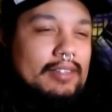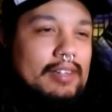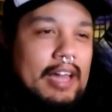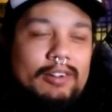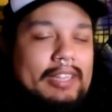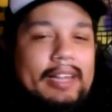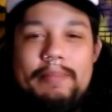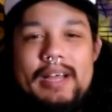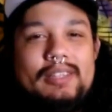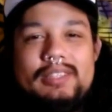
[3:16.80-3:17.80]
I don't think
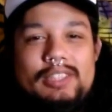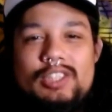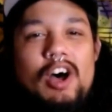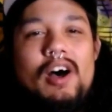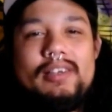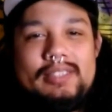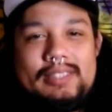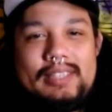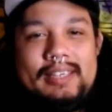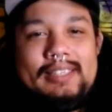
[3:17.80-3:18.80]
about
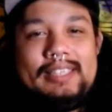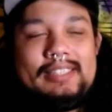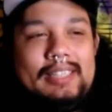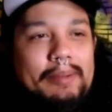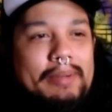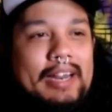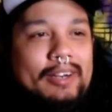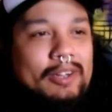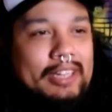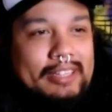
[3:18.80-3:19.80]
songs in Disney, but I
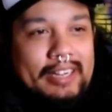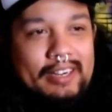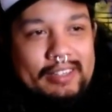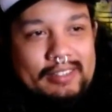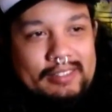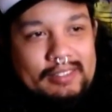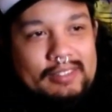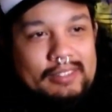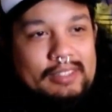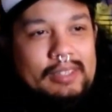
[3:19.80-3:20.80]
know that they're
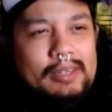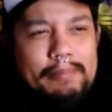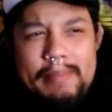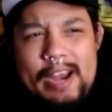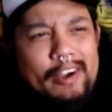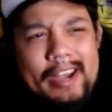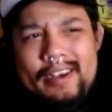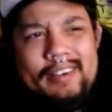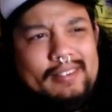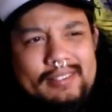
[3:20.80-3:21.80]
married.